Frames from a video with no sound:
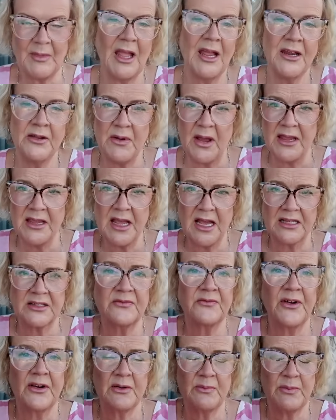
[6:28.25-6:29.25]
Anyway, yes,
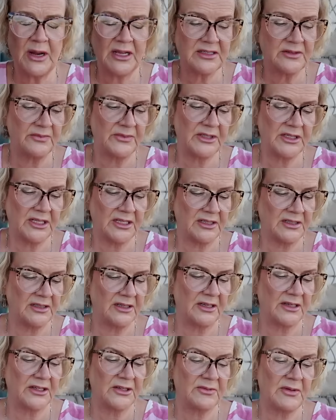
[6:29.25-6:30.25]
very pleasant, but doesn't
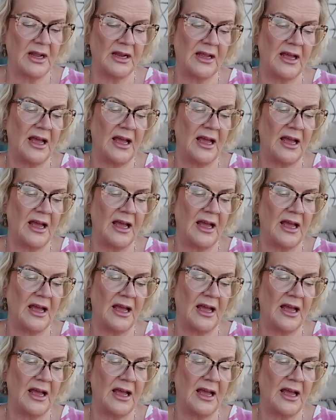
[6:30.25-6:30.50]
last well.